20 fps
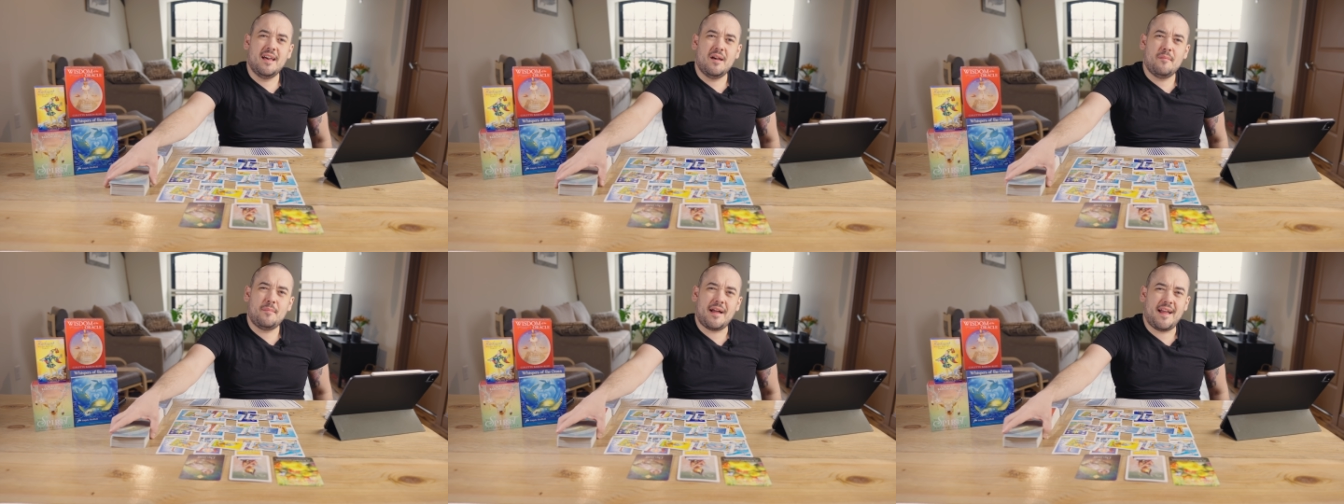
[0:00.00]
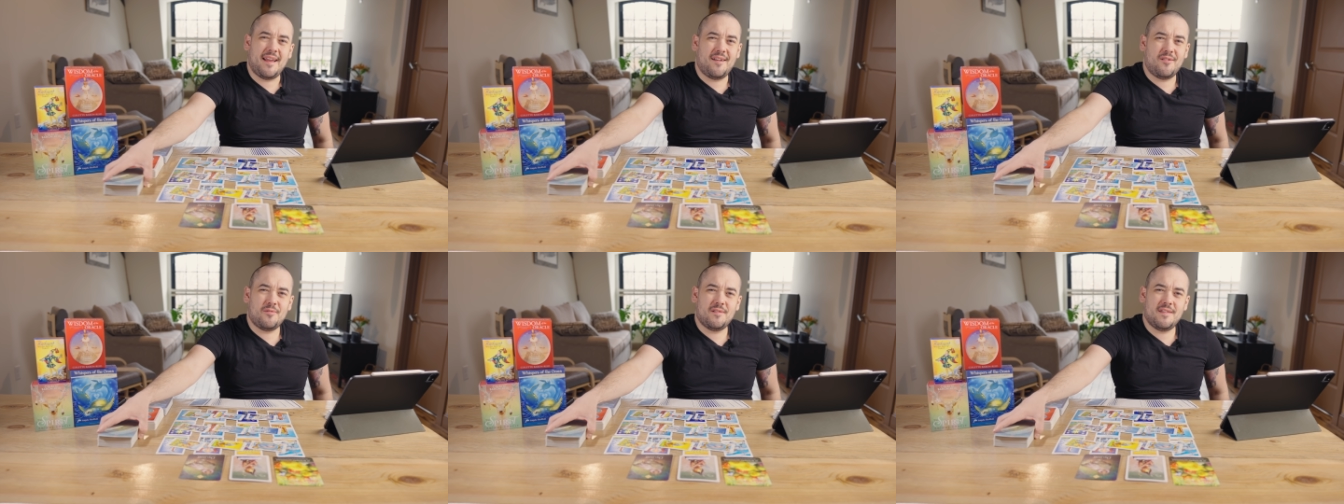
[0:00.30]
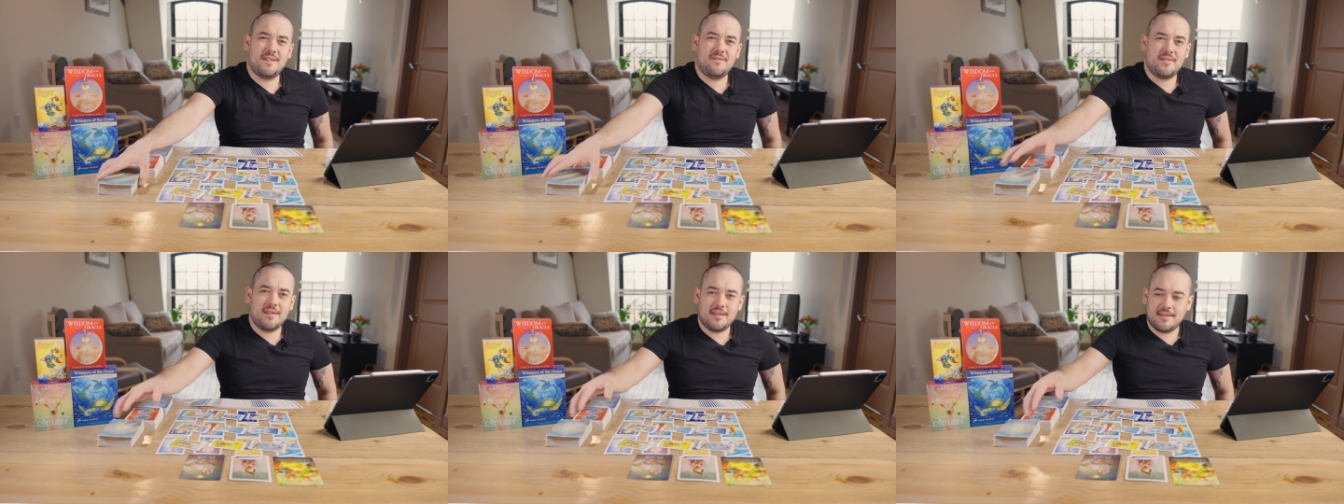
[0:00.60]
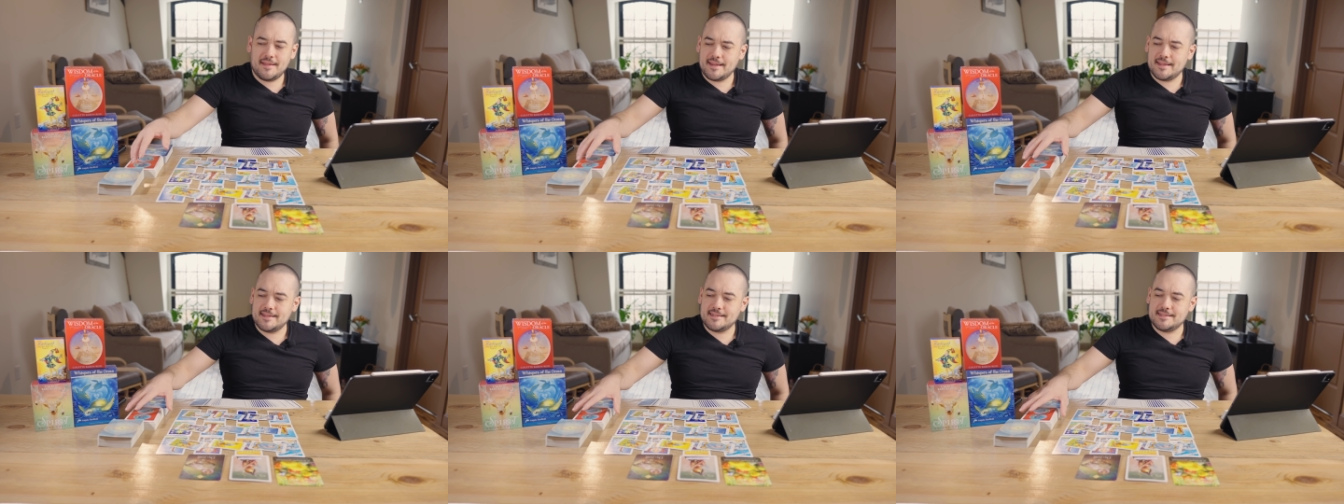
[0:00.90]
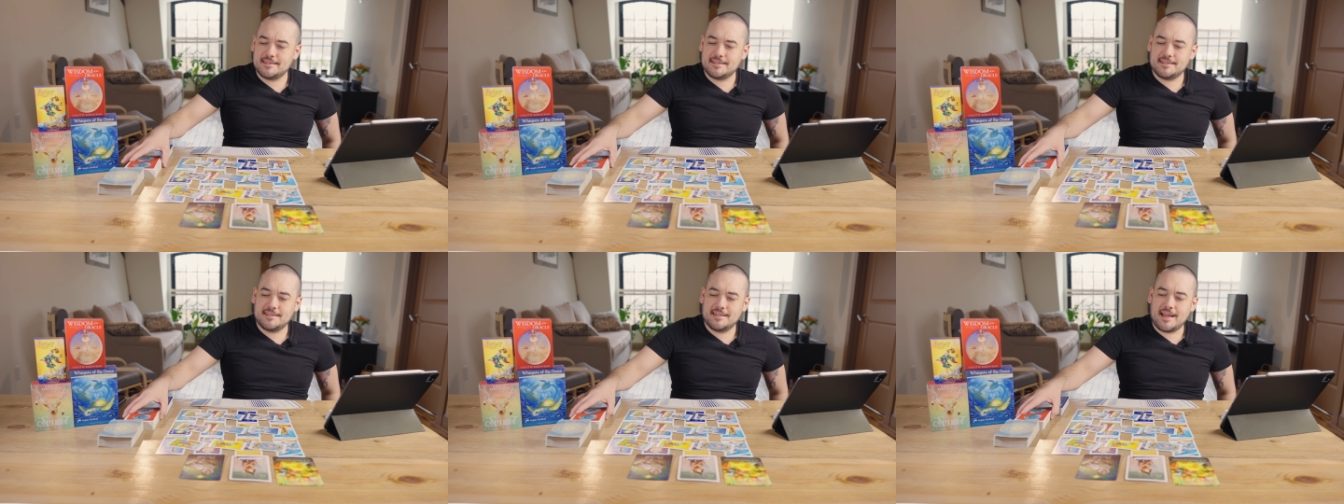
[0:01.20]
but I don't really feel like
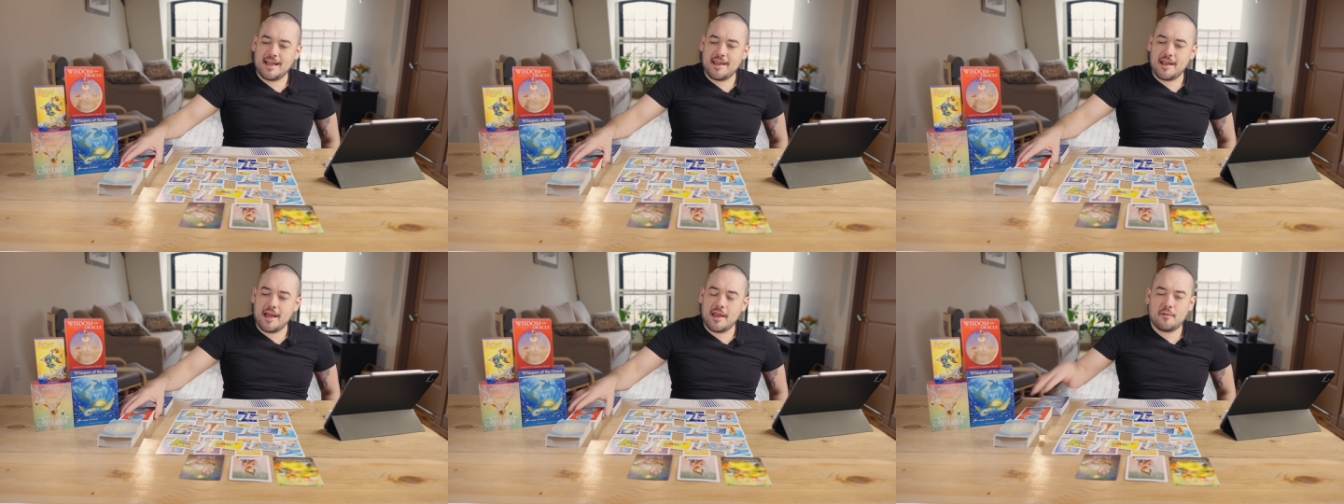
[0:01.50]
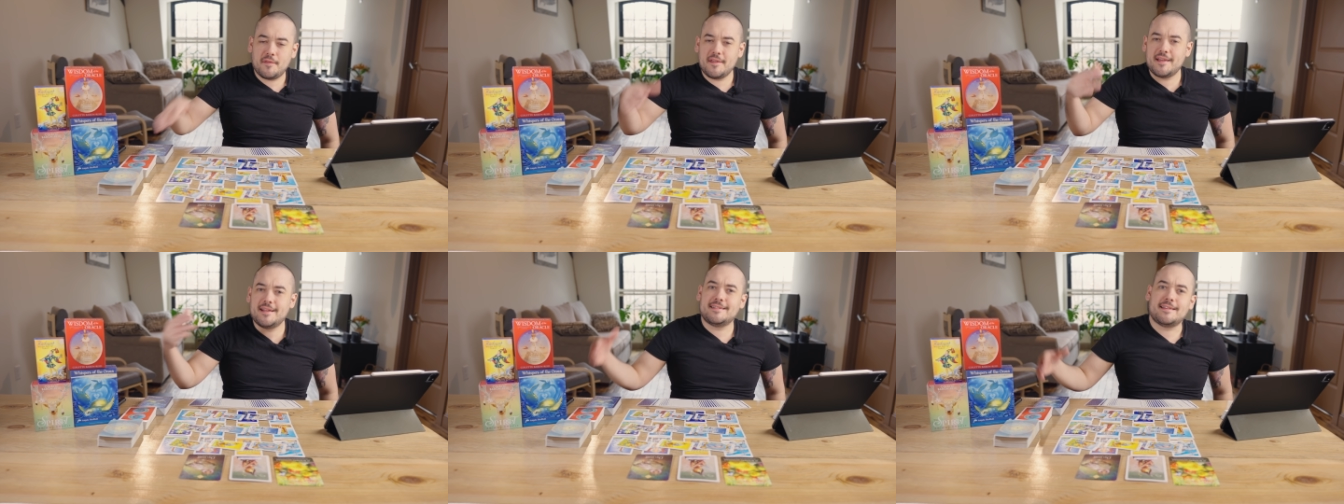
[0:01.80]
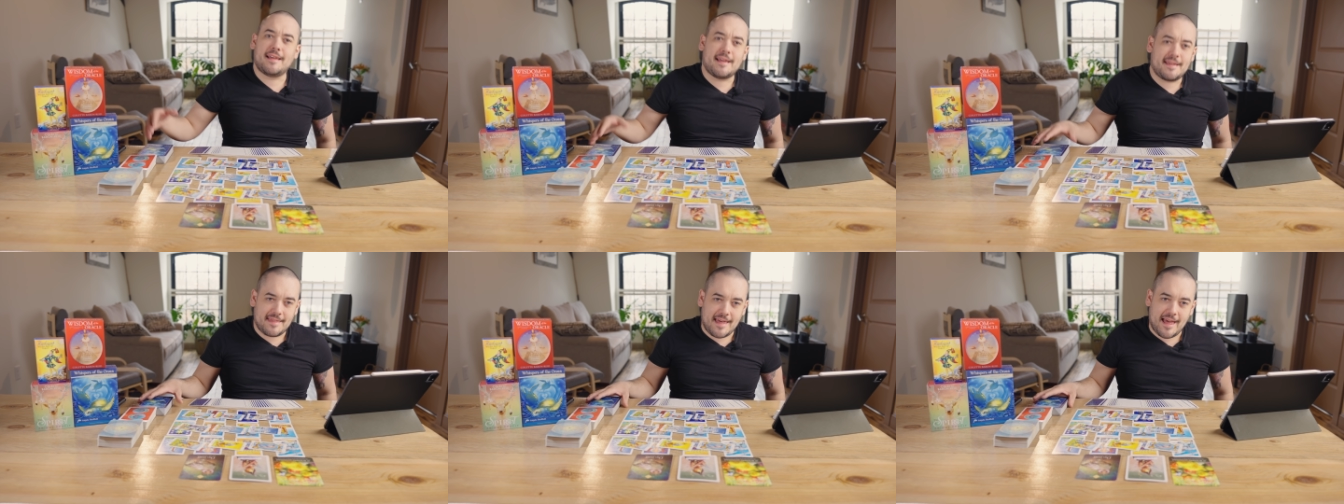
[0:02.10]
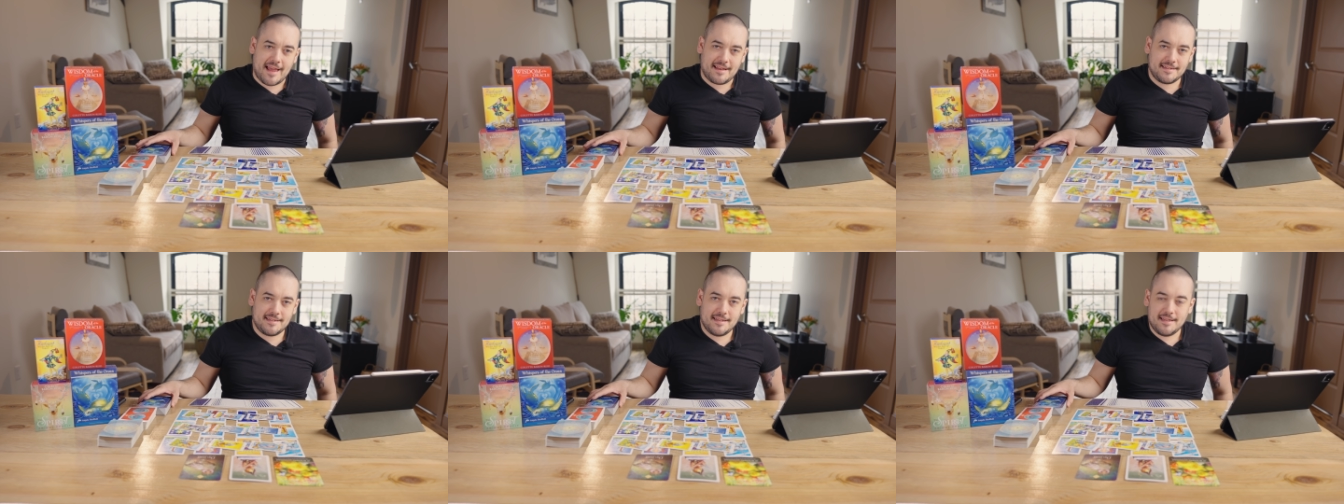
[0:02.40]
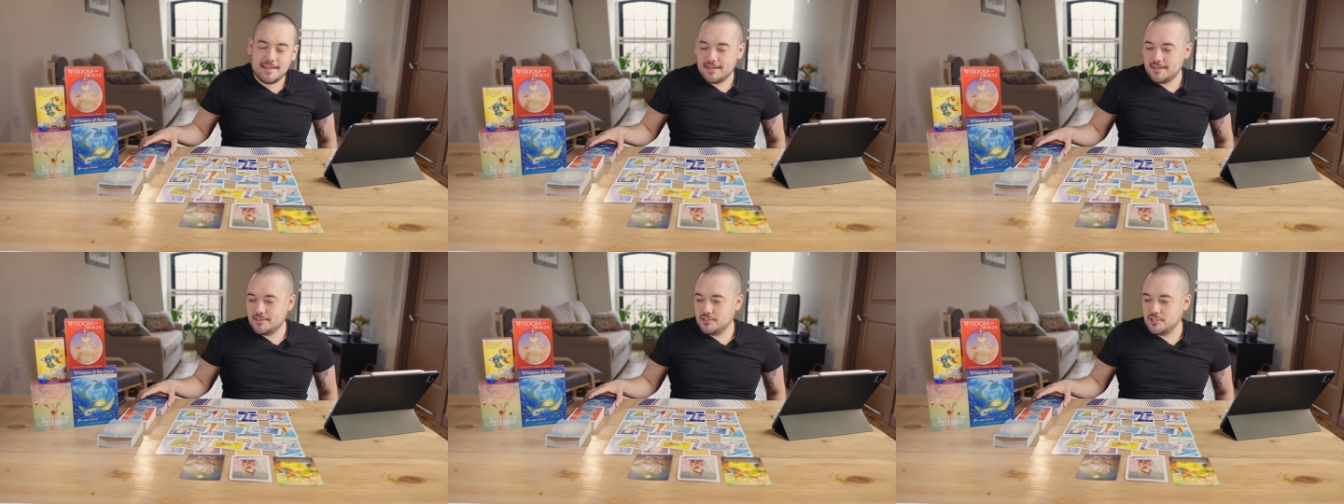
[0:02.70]
it's, I, I don't think it's like that,
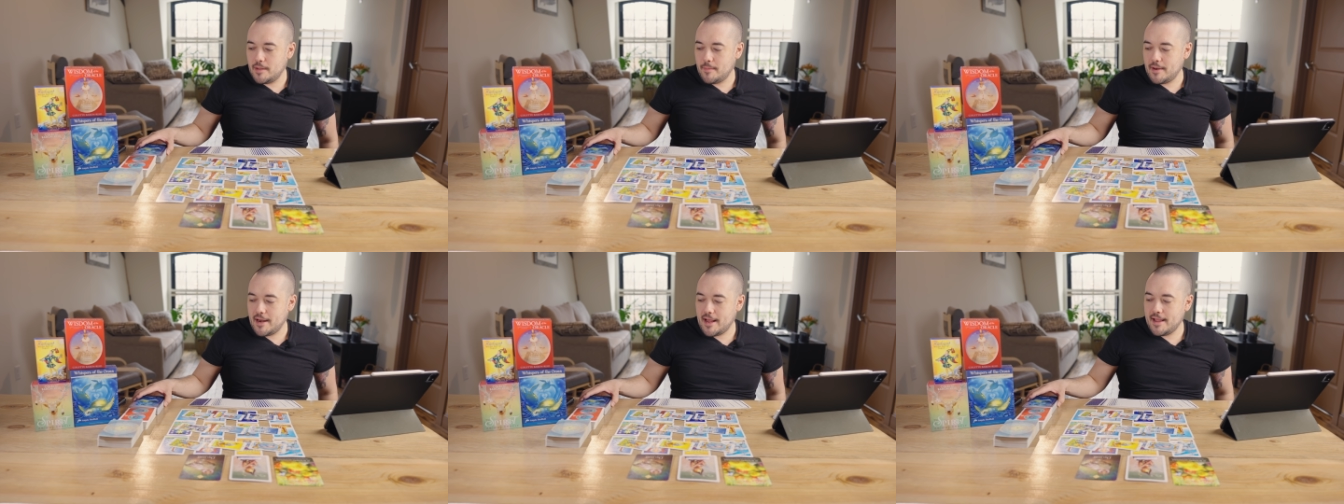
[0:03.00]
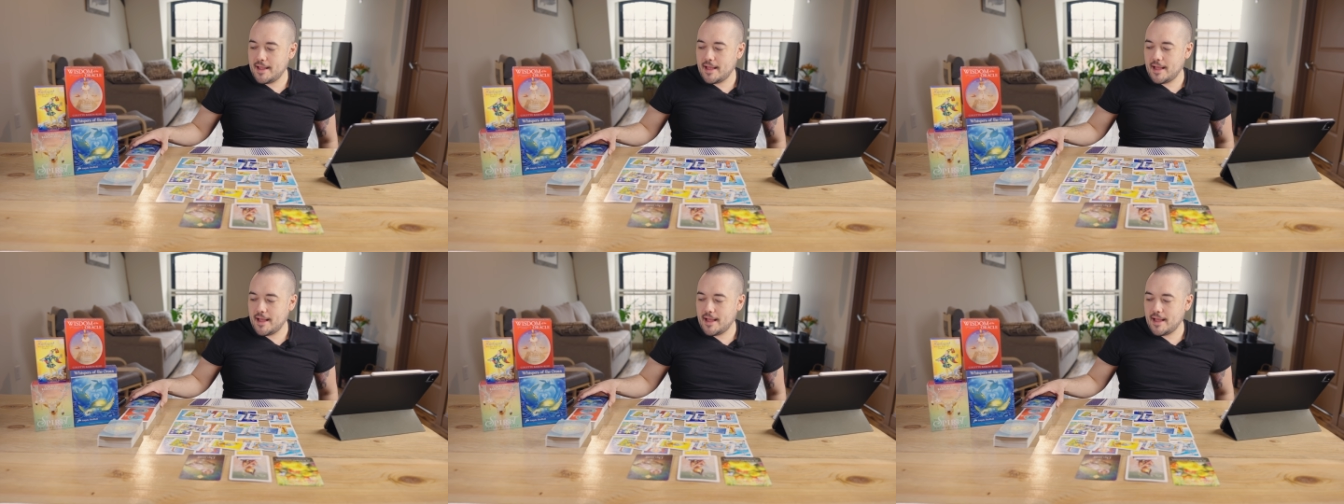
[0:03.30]
Gemini.